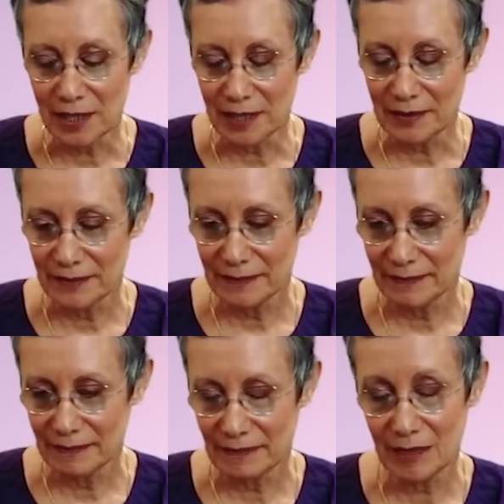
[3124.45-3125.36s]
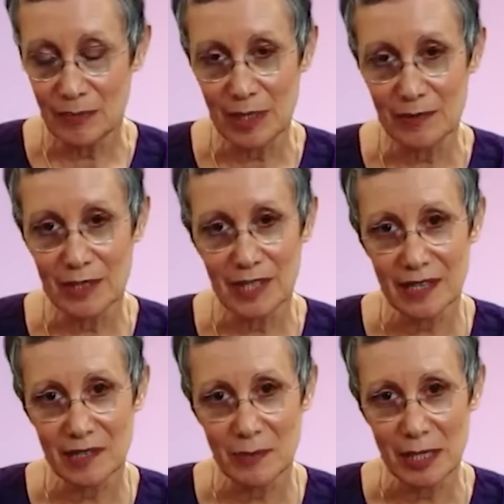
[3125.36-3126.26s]
it and be with
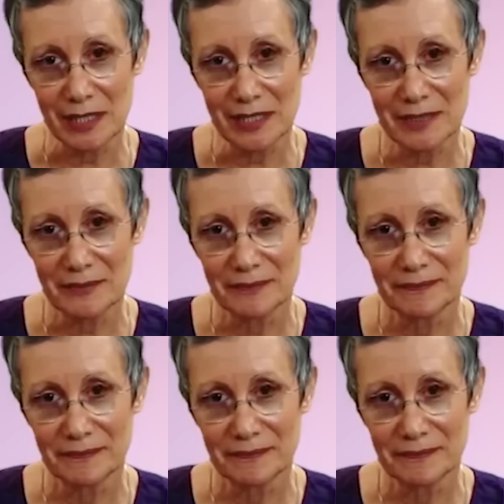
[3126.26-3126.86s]
that space.